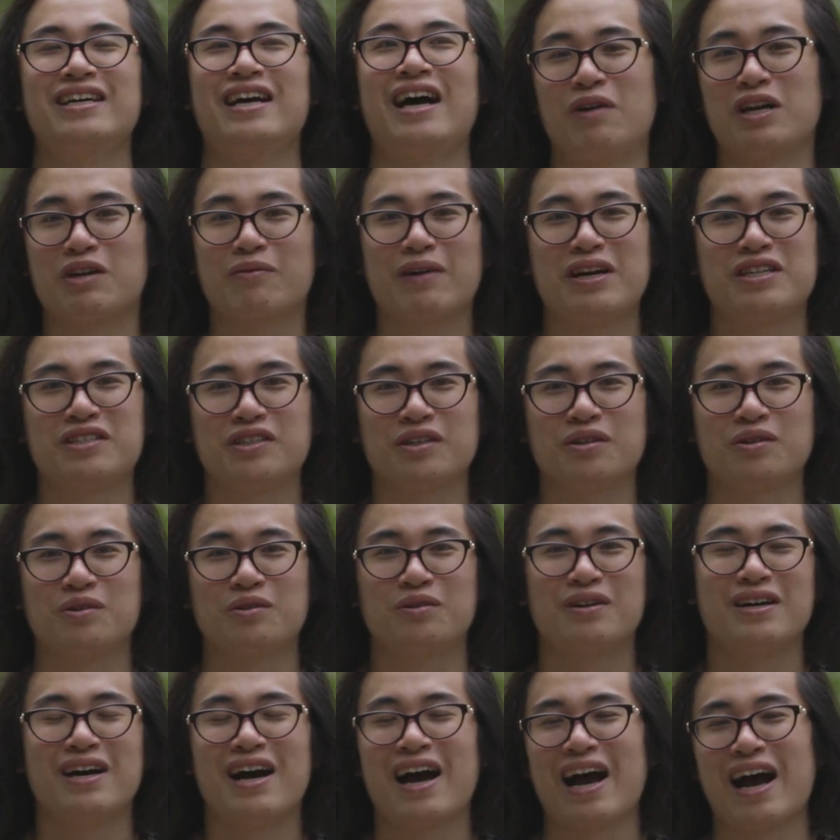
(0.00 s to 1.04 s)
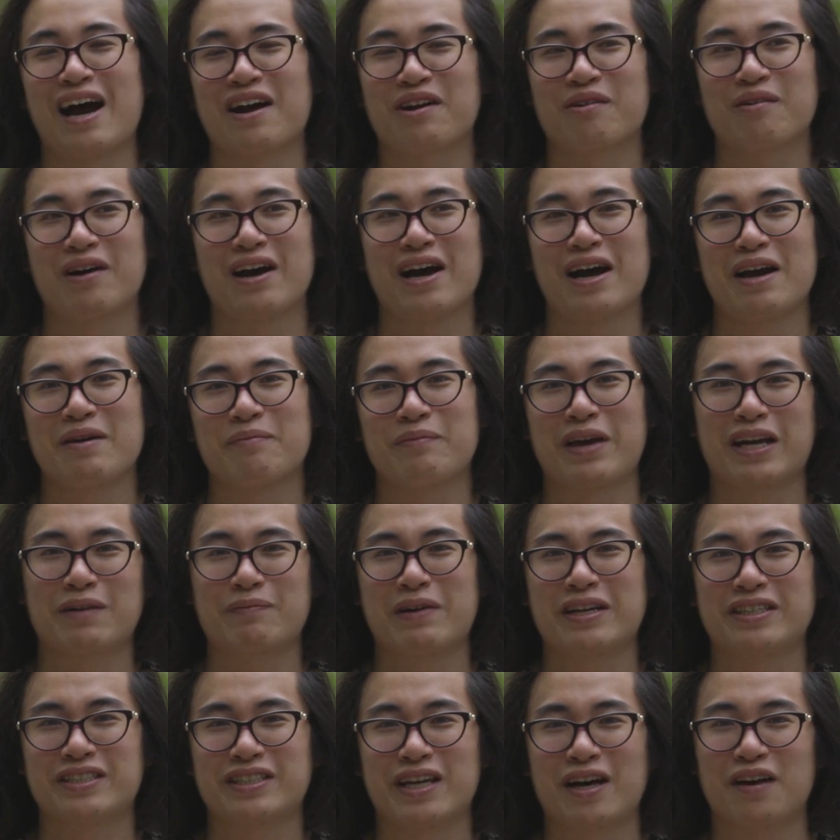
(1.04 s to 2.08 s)
What do I do? How do I make
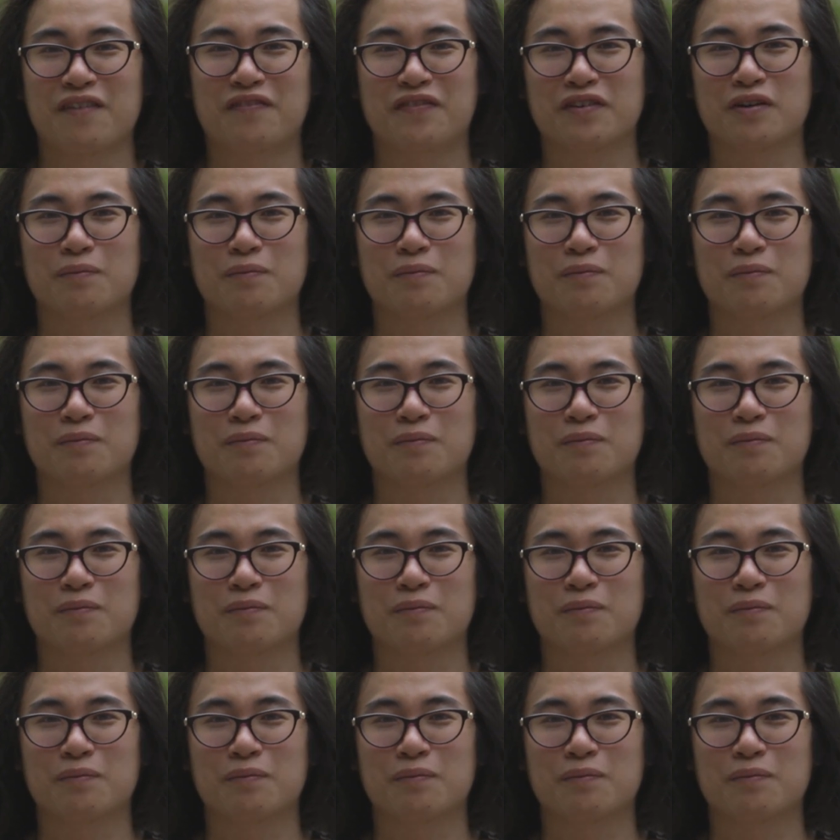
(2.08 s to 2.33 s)
myself